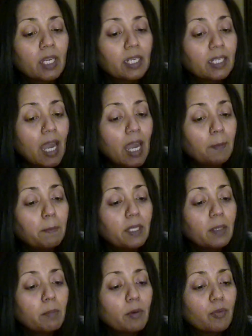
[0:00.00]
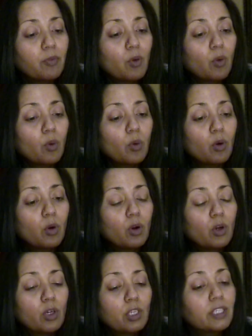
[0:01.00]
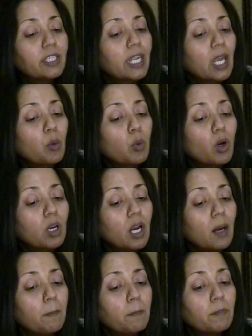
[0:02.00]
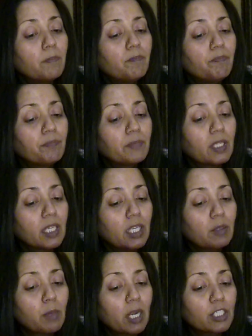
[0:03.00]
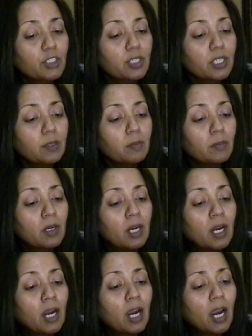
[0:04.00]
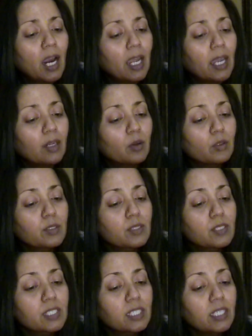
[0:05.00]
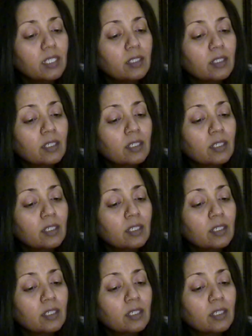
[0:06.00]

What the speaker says: had been before. Then I woke up. In my dream, I had also seen